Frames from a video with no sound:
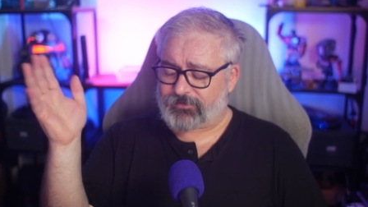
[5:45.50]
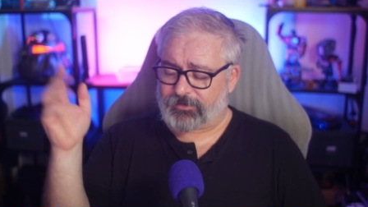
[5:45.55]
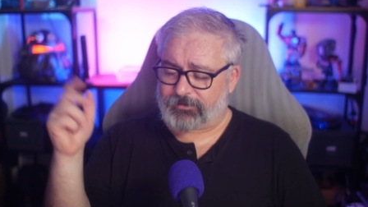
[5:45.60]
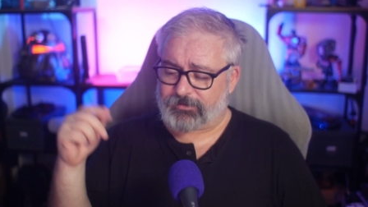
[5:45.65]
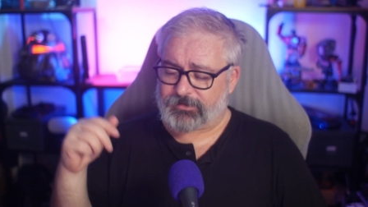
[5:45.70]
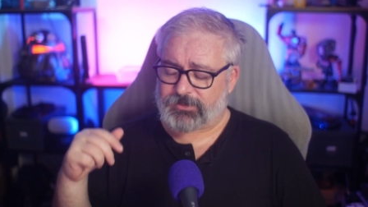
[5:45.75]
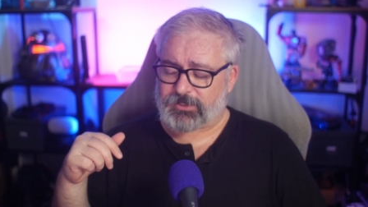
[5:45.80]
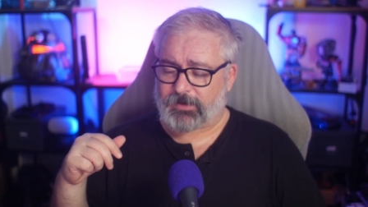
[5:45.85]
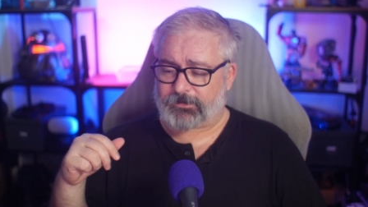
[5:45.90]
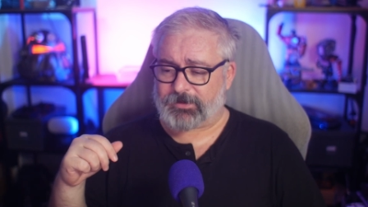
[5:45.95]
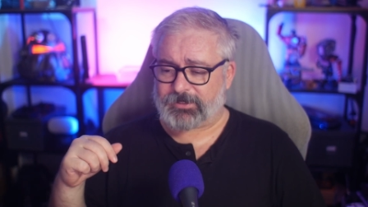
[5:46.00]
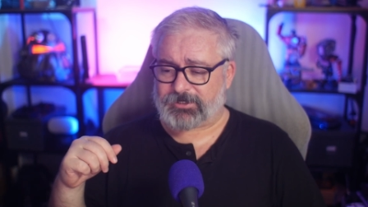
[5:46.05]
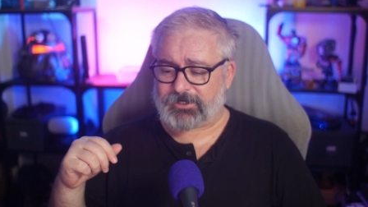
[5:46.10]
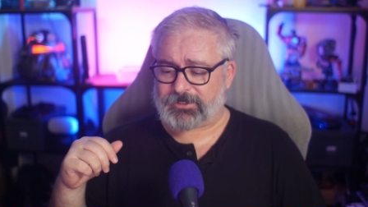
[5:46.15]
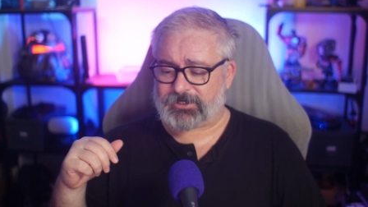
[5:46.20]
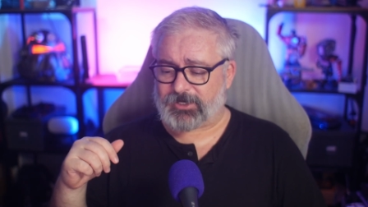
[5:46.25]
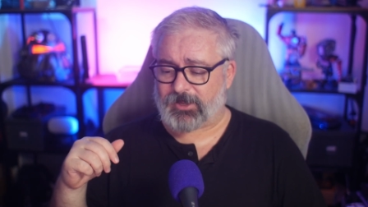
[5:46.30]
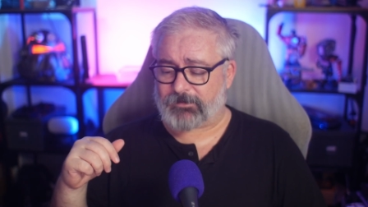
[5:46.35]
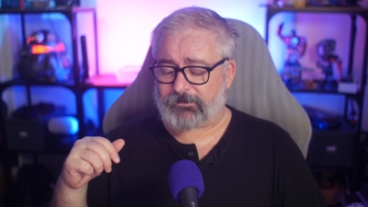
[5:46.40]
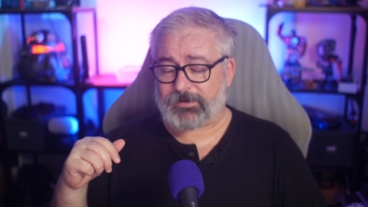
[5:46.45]
from topic
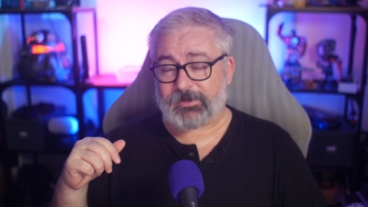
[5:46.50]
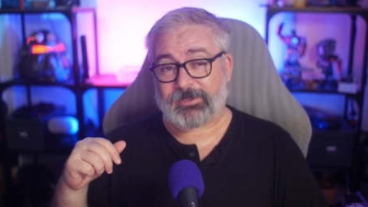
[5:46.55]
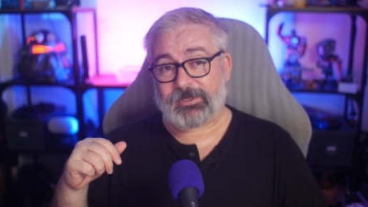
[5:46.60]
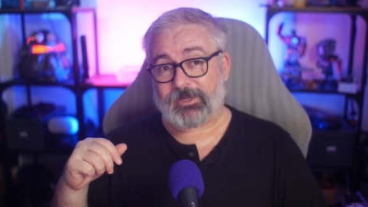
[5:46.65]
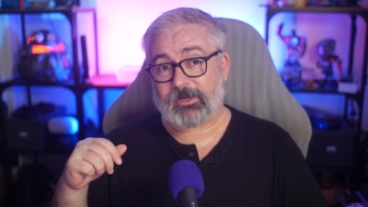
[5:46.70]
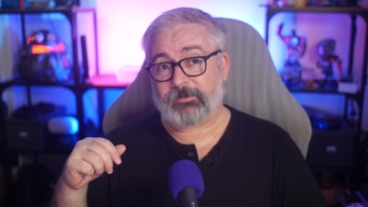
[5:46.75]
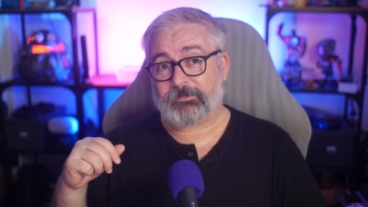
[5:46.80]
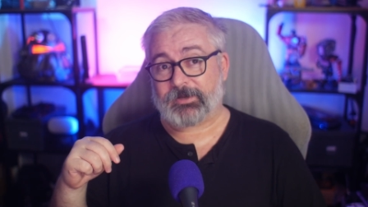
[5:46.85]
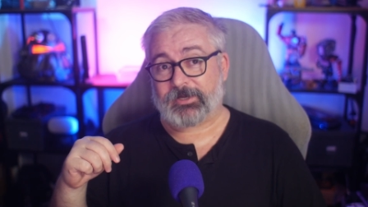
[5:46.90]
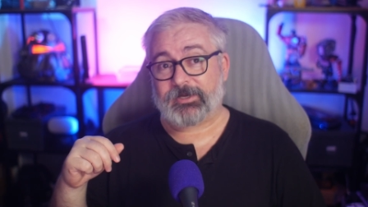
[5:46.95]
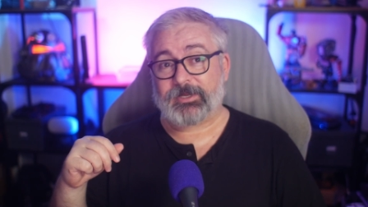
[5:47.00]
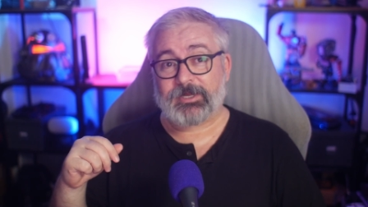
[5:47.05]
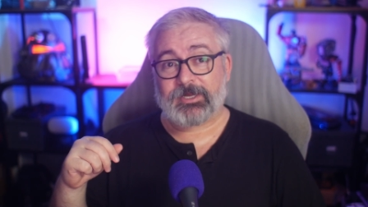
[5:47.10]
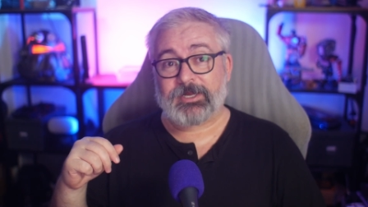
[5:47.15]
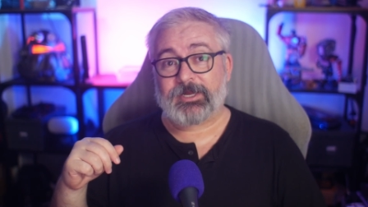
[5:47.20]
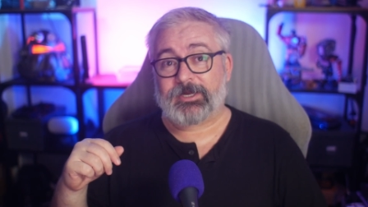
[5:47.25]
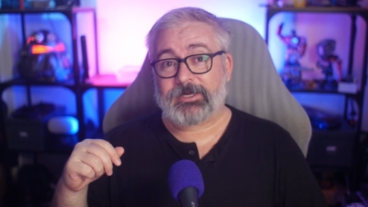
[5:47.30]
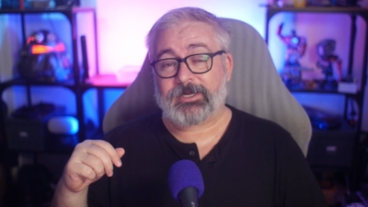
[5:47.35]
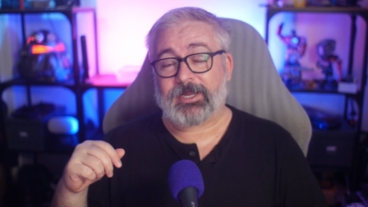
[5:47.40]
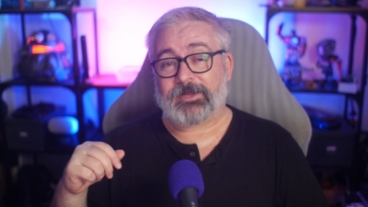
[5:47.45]
to topic here, but
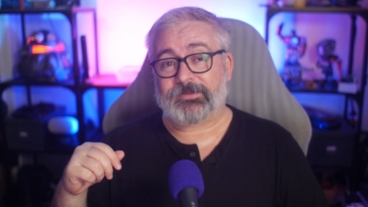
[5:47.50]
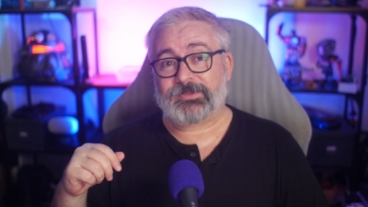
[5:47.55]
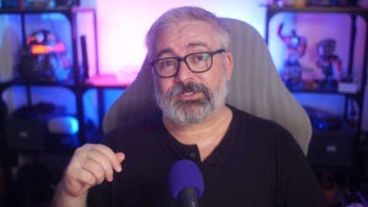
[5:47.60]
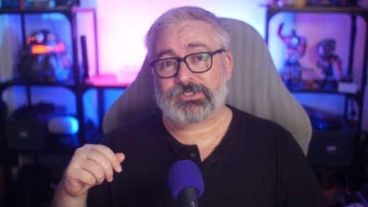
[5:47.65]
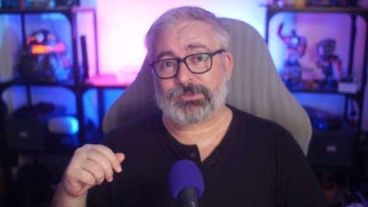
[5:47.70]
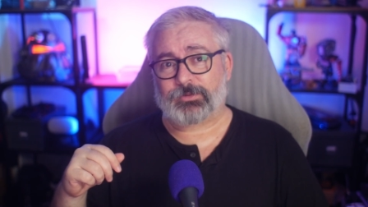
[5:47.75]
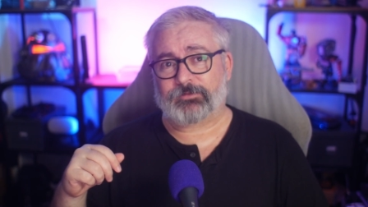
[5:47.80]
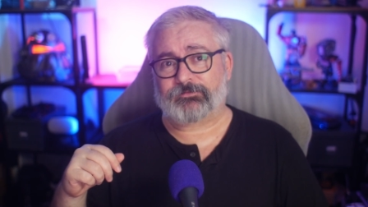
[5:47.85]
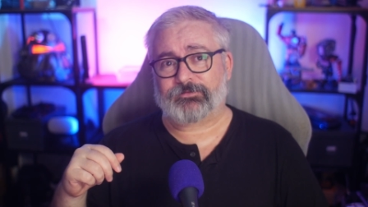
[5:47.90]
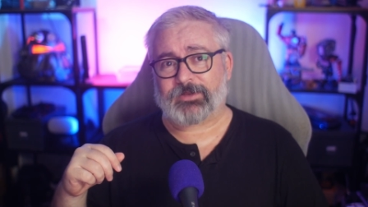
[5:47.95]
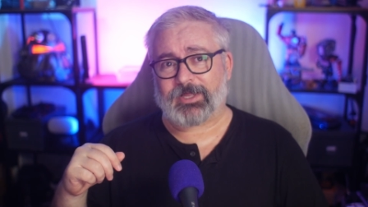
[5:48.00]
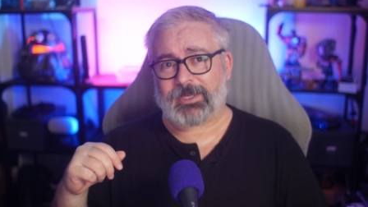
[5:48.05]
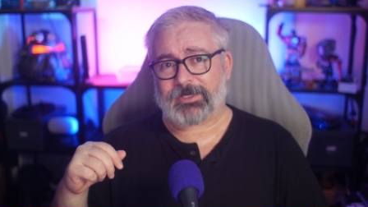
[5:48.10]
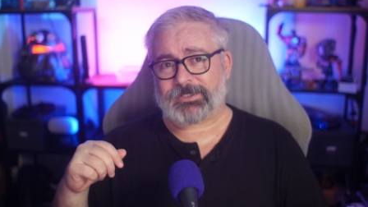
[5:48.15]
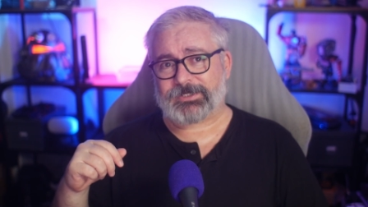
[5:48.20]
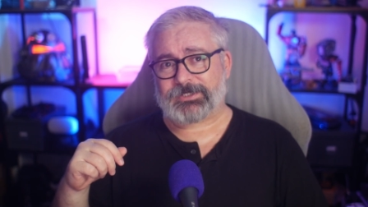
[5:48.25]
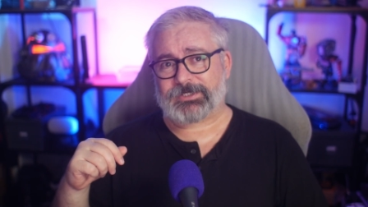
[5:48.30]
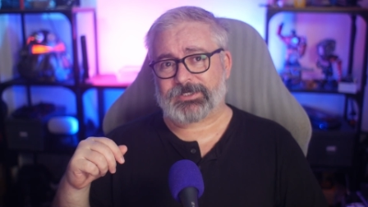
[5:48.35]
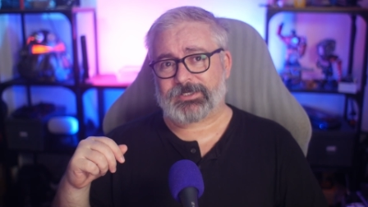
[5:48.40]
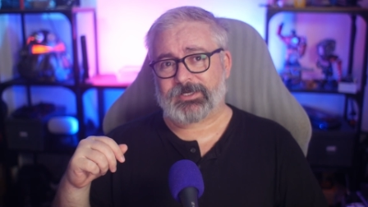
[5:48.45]
yeah, this
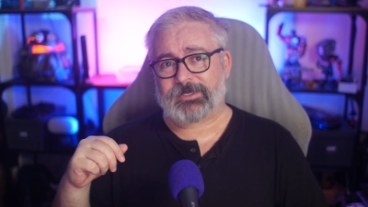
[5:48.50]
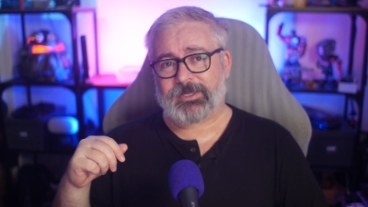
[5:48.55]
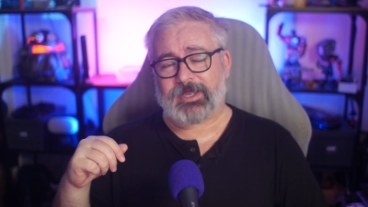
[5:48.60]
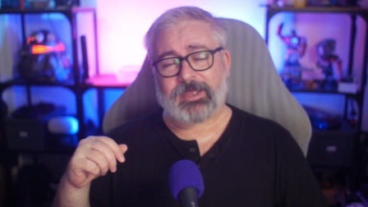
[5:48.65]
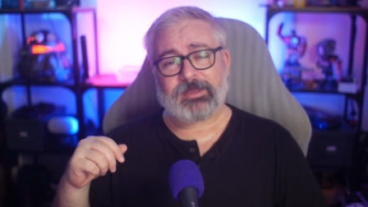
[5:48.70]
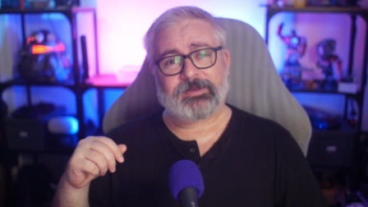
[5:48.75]
reflects.